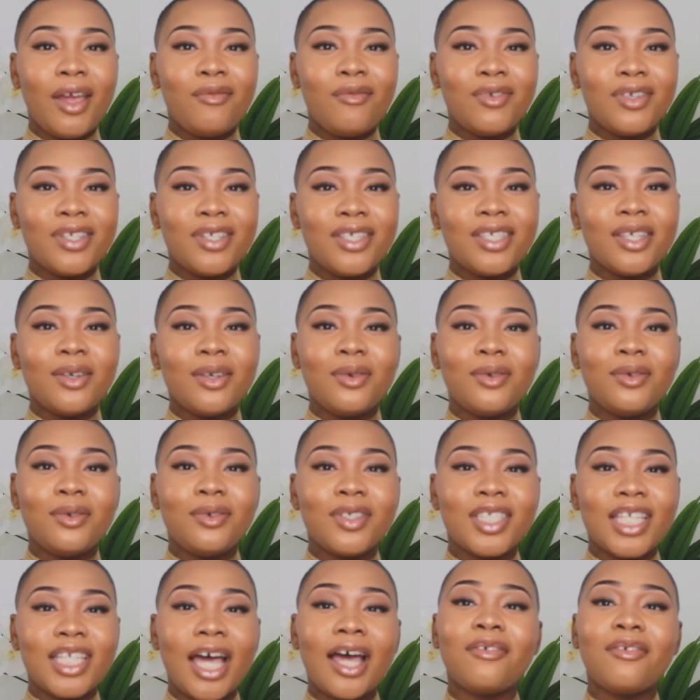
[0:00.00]
every single
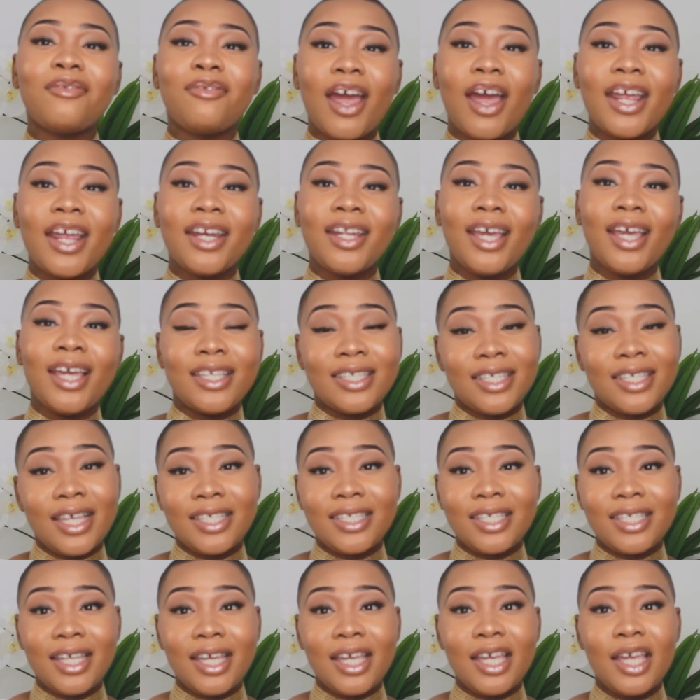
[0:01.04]
Friday and
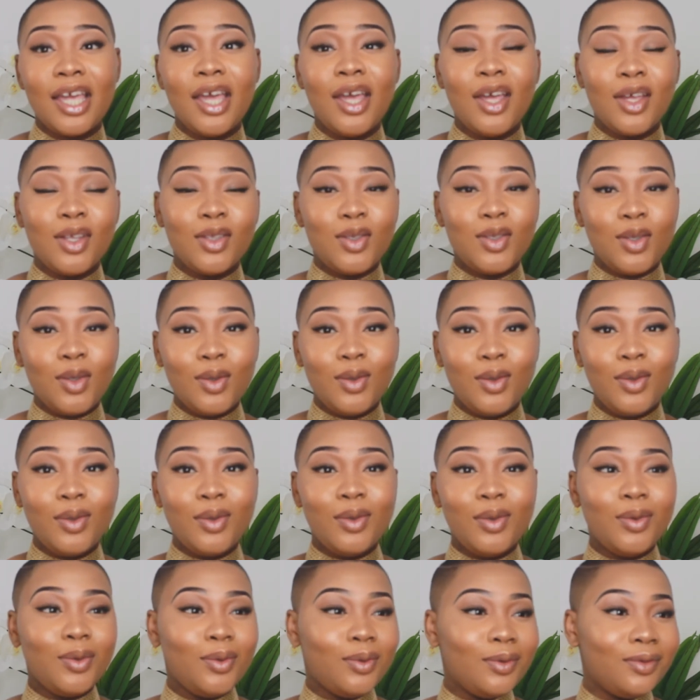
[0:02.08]
Saturday
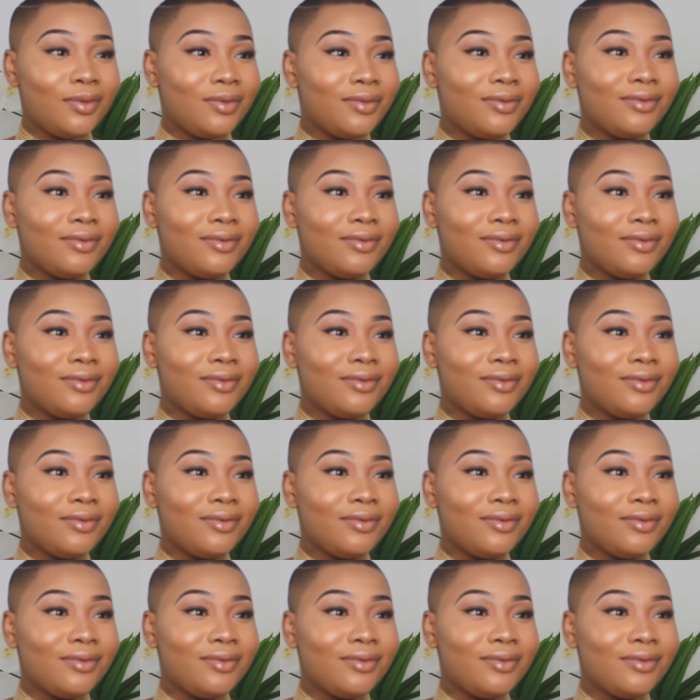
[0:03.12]
to